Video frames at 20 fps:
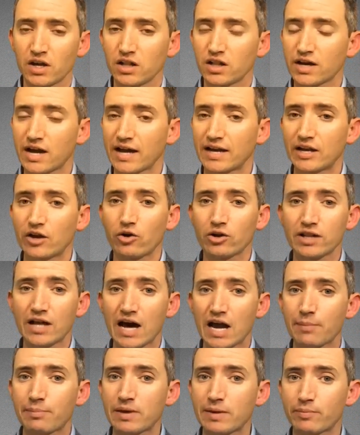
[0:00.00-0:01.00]
Look, I know a
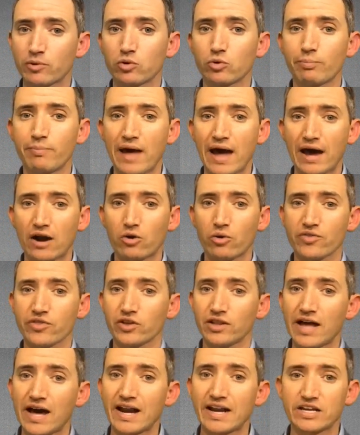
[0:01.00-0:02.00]
lot of people who battle with
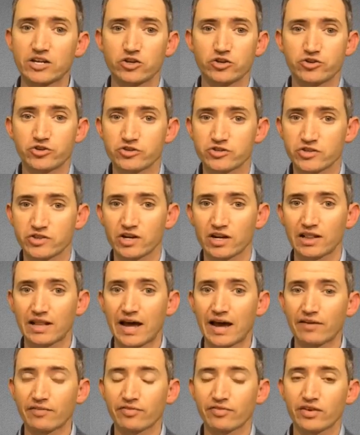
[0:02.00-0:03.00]
a lot of issues in their
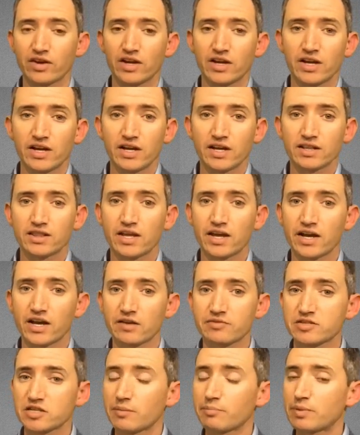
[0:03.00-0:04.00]
life. They
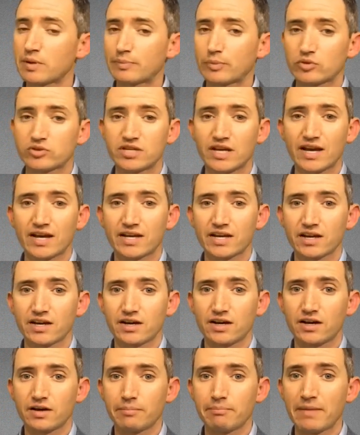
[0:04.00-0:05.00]
uh, some people take
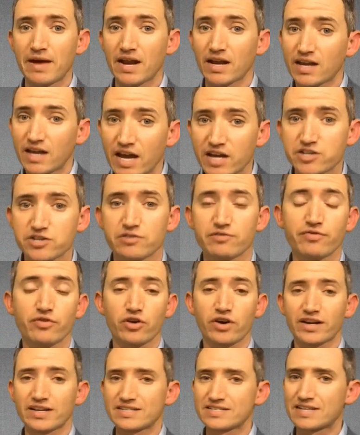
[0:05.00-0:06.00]
uh, medication
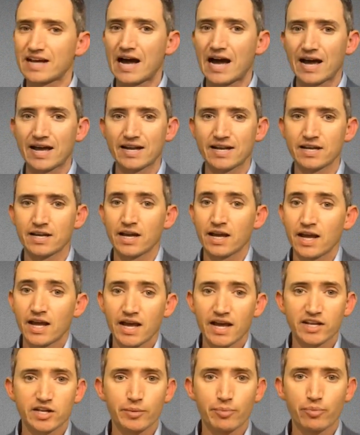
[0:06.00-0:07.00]
for anxiety and